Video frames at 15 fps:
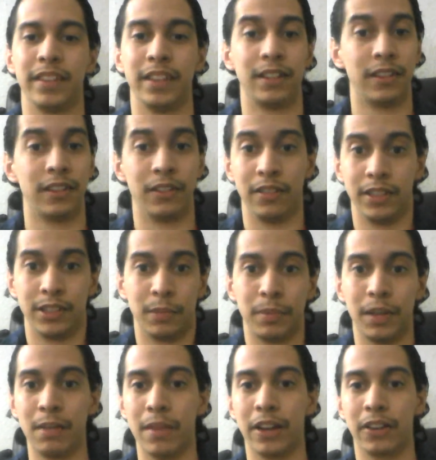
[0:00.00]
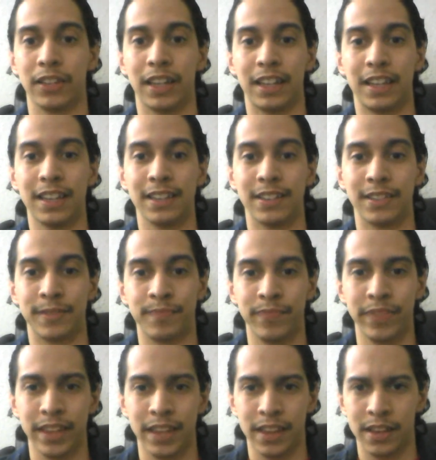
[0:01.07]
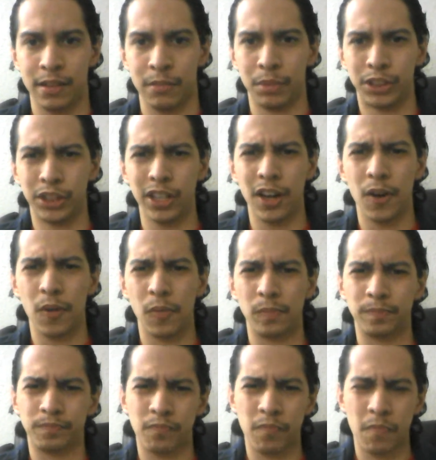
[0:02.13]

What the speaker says: you know, as the playmaker that he is. But, you know,